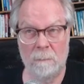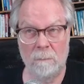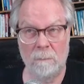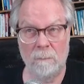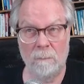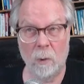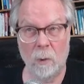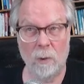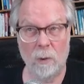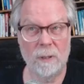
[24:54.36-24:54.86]

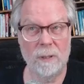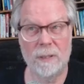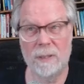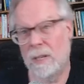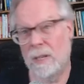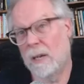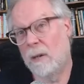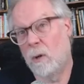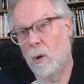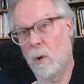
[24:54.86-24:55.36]
or at least
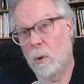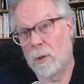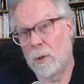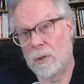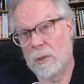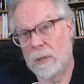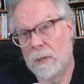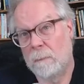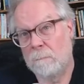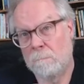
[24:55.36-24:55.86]
not notice
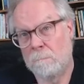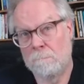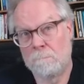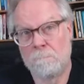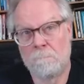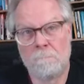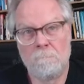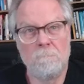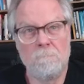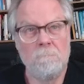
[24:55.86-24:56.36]
them.
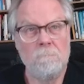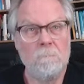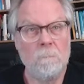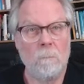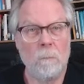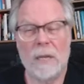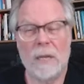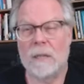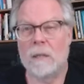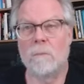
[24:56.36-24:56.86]

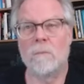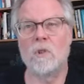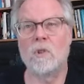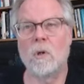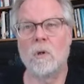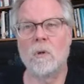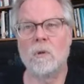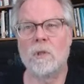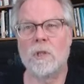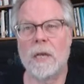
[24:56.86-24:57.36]
Make them
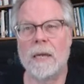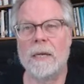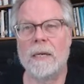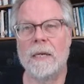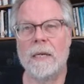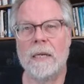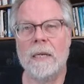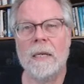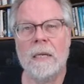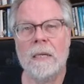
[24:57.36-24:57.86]
so
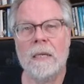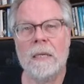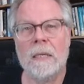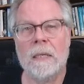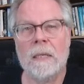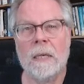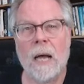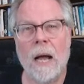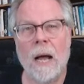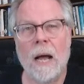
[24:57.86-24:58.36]
tiny
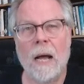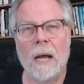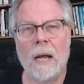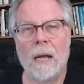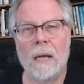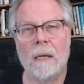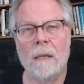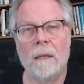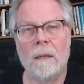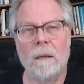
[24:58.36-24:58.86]

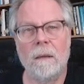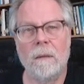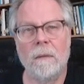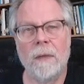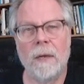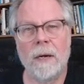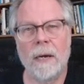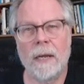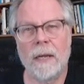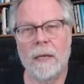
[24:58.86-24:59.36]

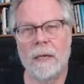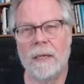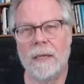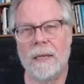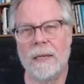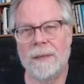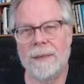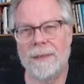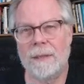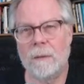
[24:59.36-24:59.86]
that I can
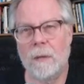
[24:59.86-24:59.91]
get the